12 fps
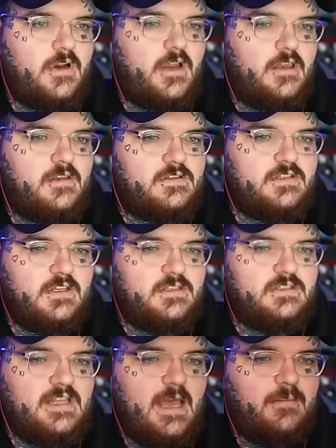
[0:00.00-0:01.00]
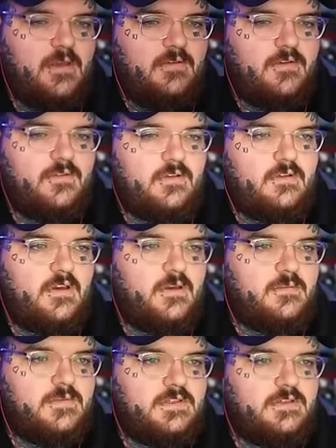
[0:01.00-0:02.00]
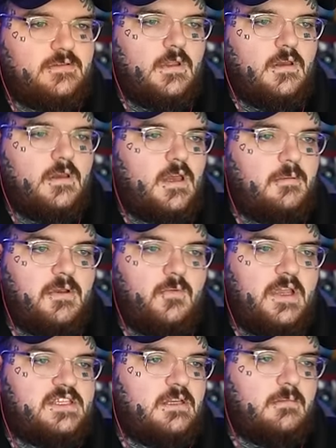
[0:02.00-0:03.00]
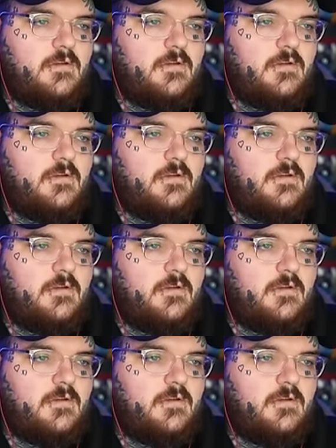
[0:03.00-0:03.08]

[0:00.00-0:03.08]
right, he's just gonna slap me a few times. I mean, wasting my